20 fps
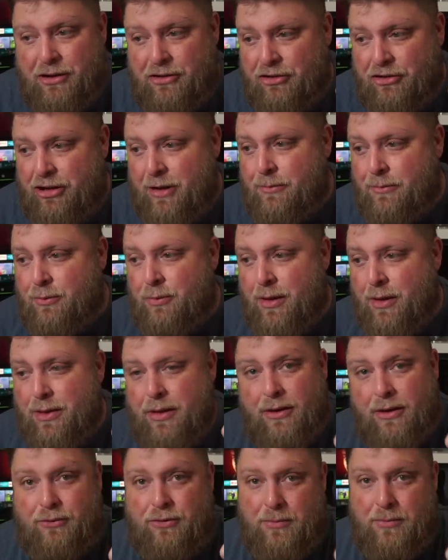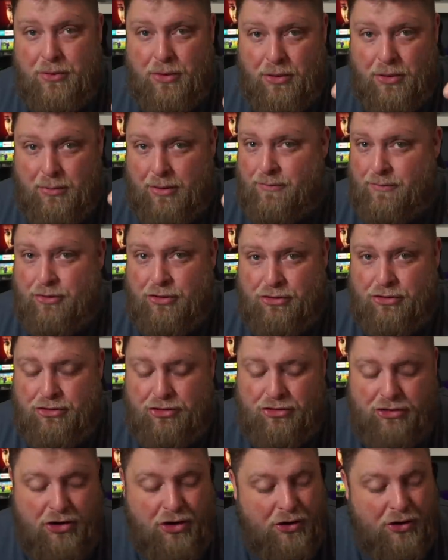ships with this remote we've just
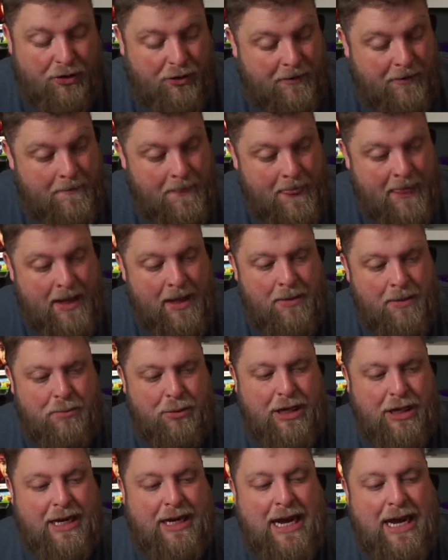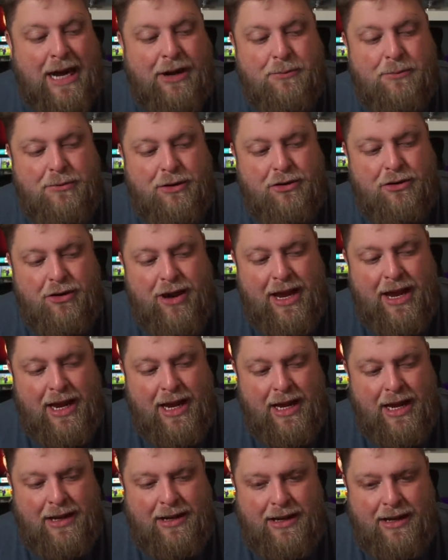shown, but you can
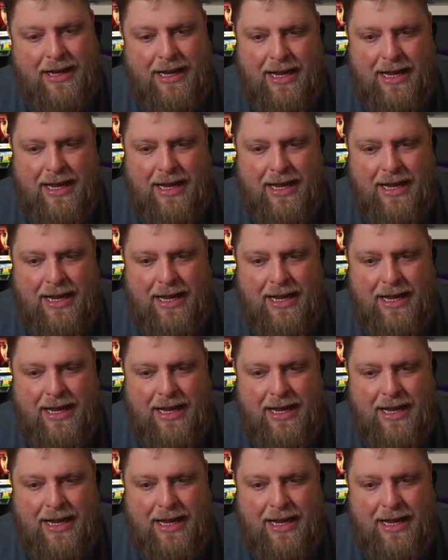upgrade.